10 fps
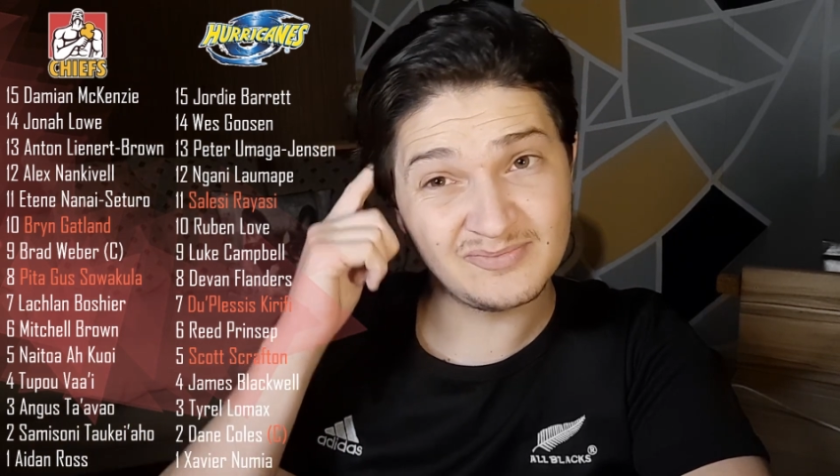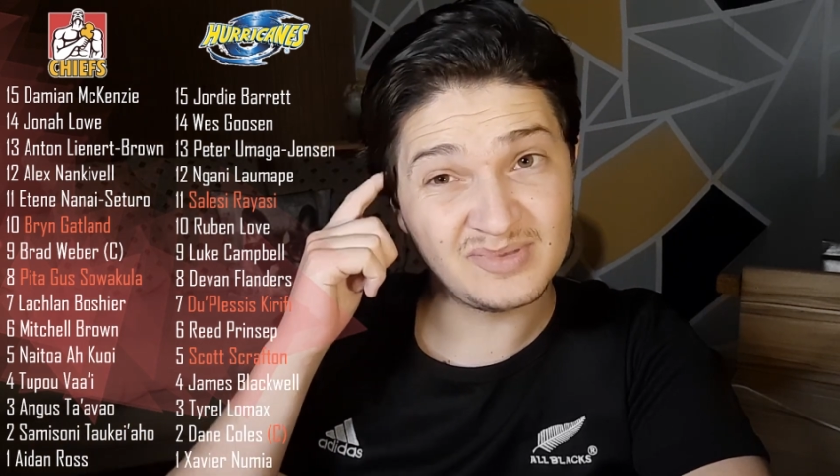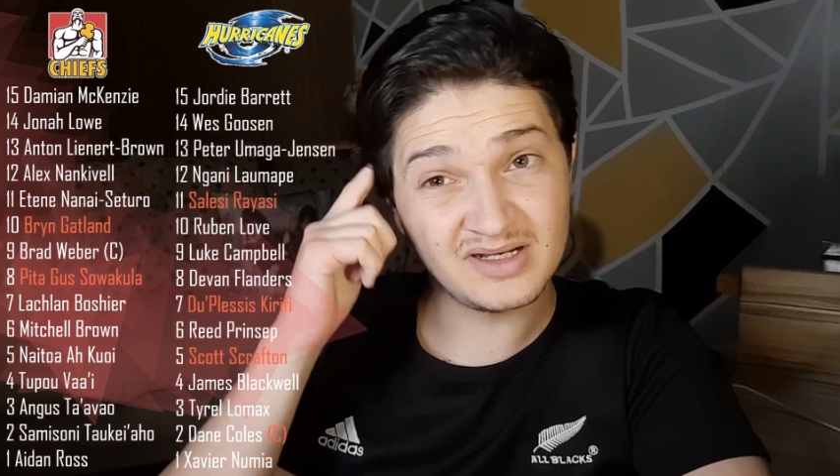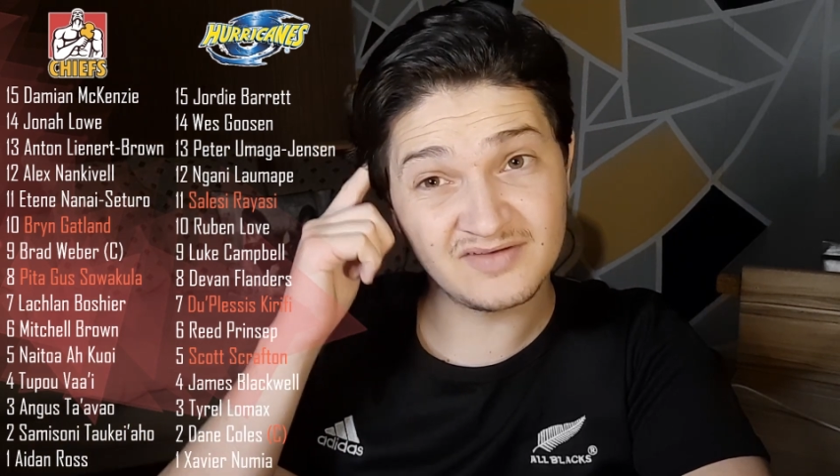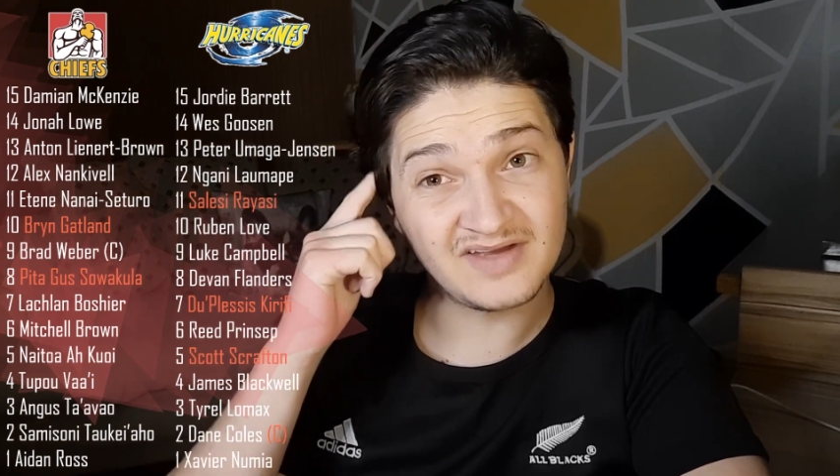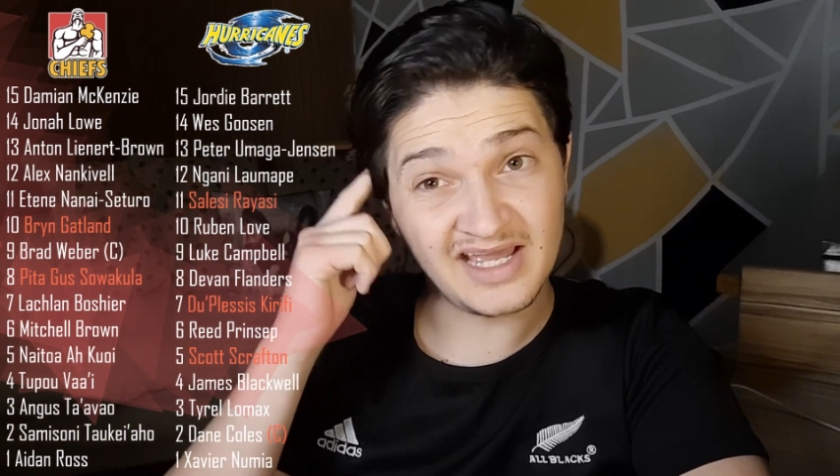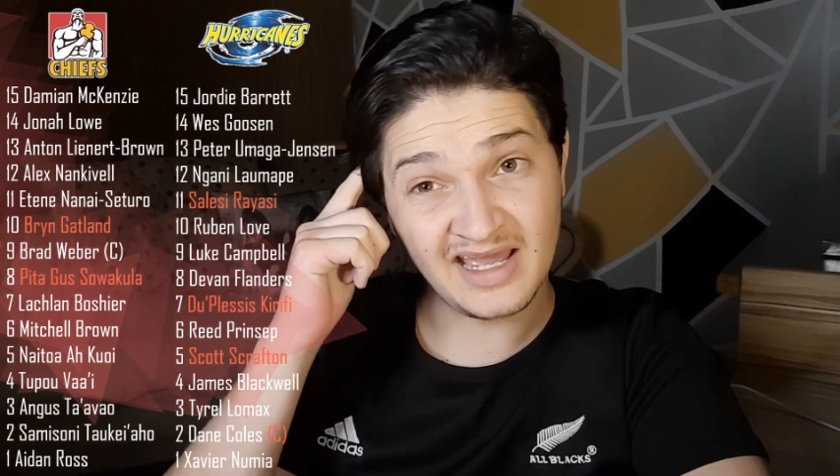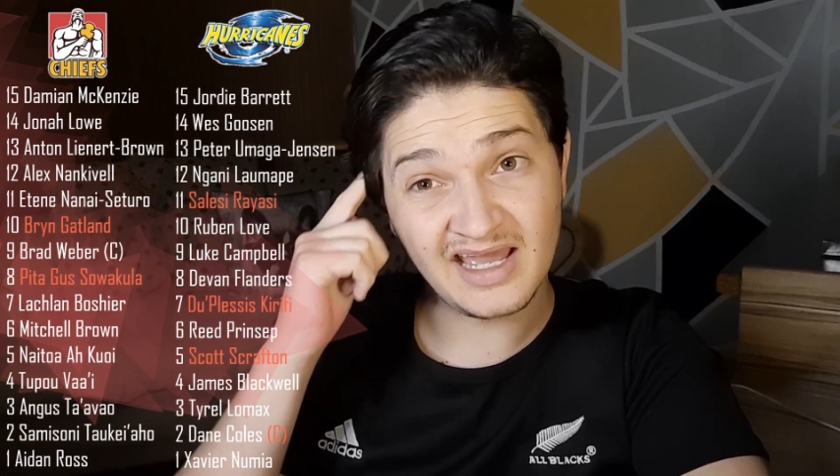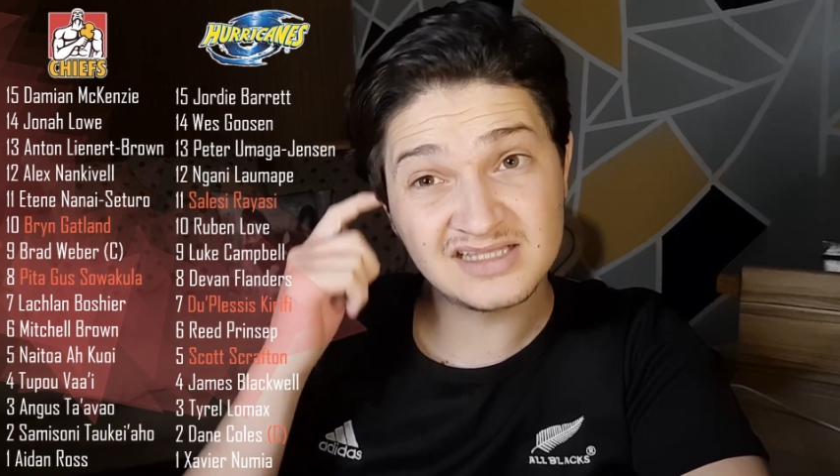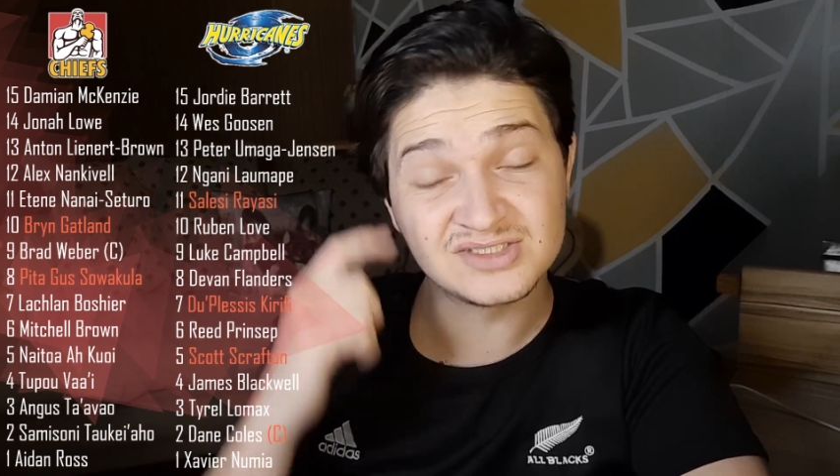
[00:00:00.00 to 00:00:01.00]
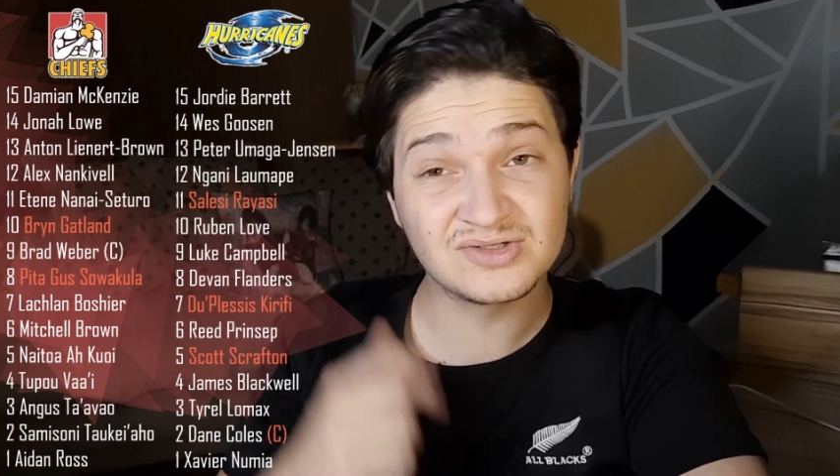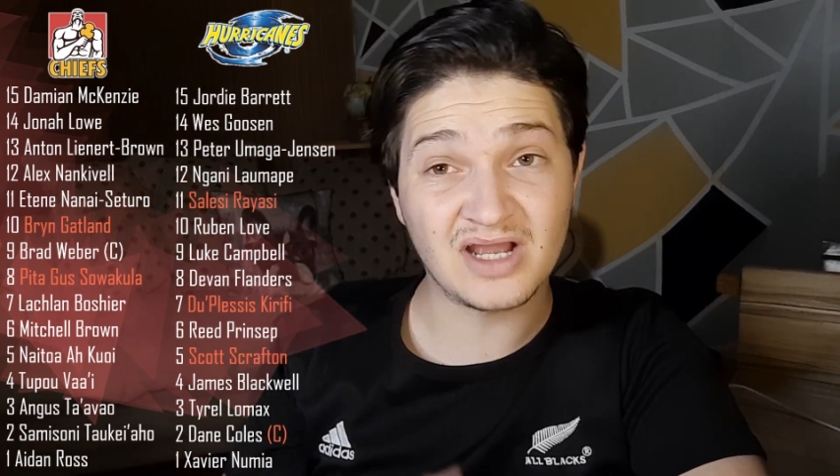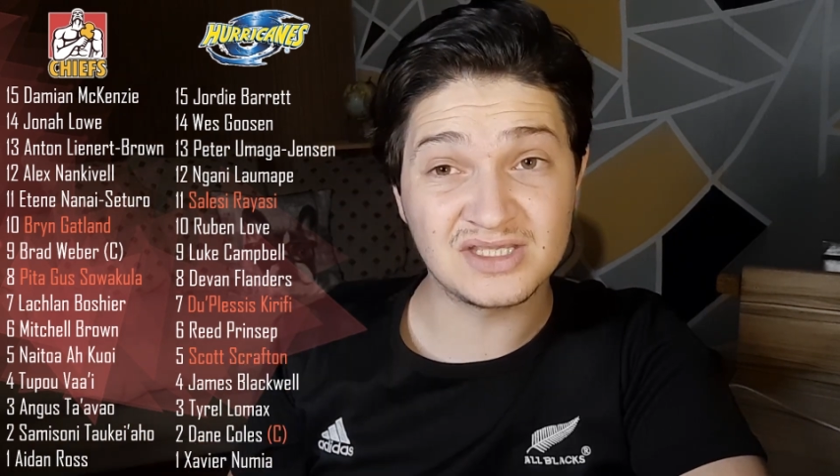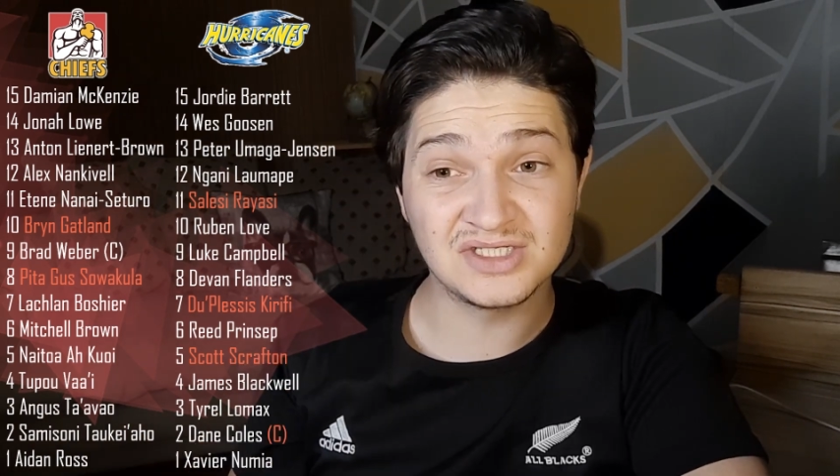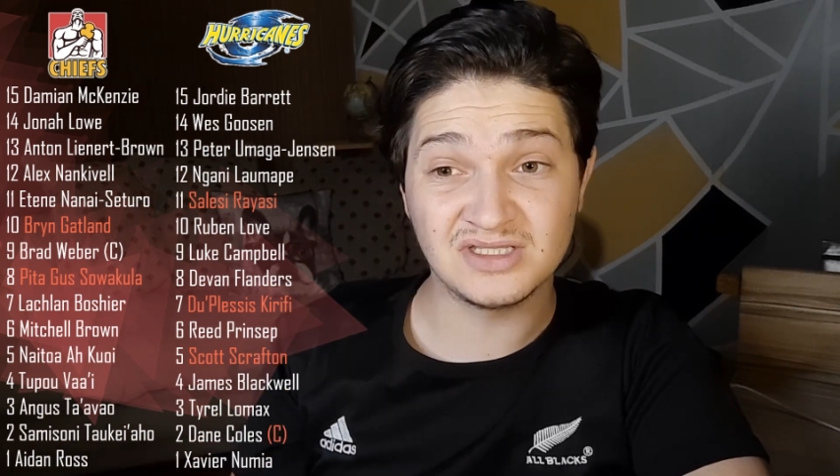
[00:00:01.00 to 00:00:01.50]
bit of a head
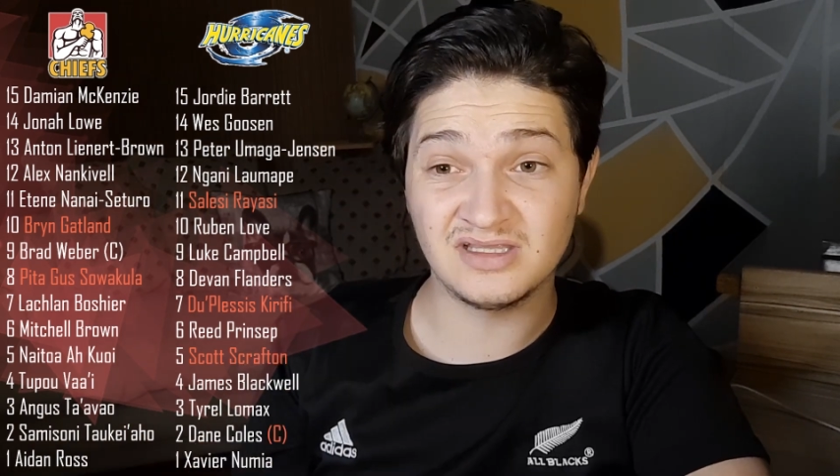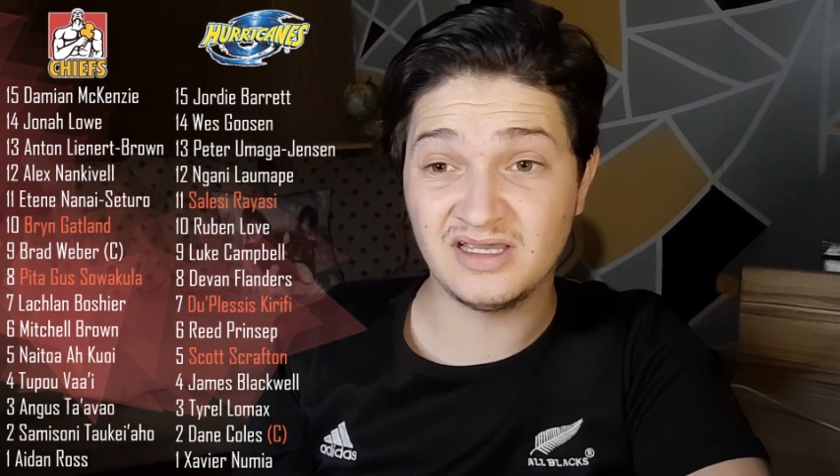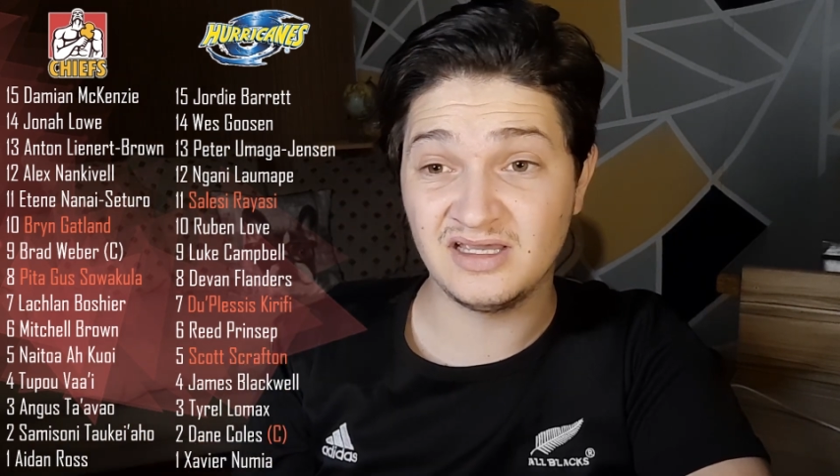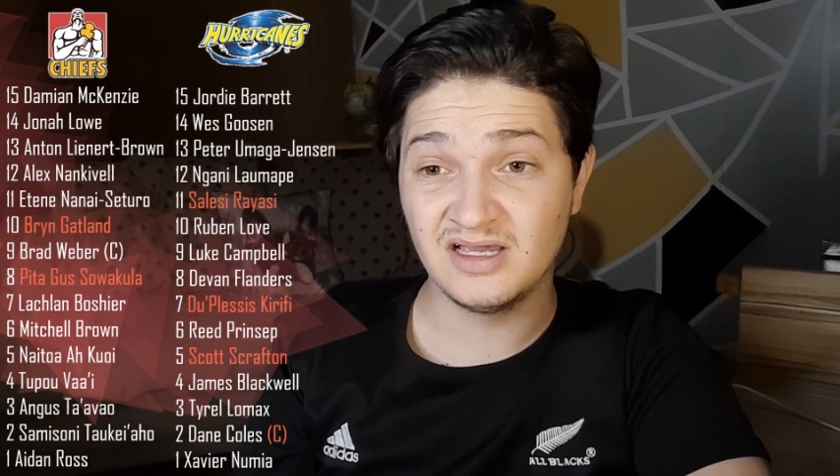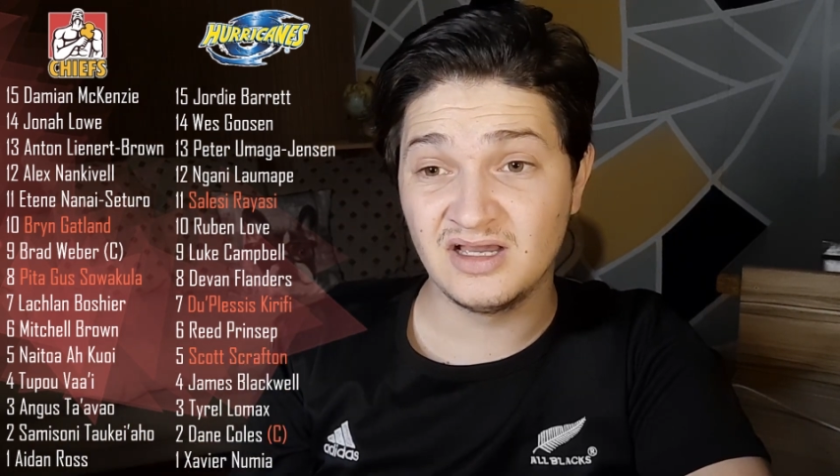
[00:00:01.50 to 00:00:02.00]
scratcher there